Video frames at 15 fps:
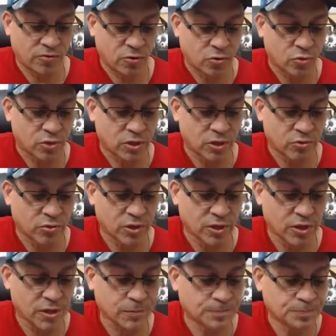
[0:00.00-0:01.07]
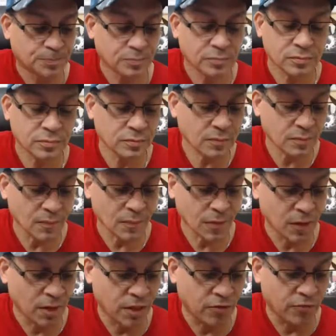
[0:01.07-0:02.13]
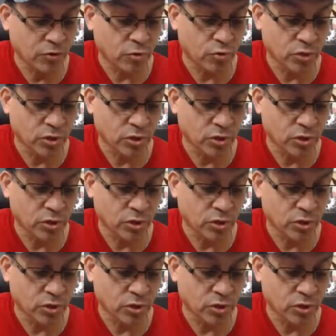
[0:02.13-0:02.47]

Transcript: you're really ready. If you're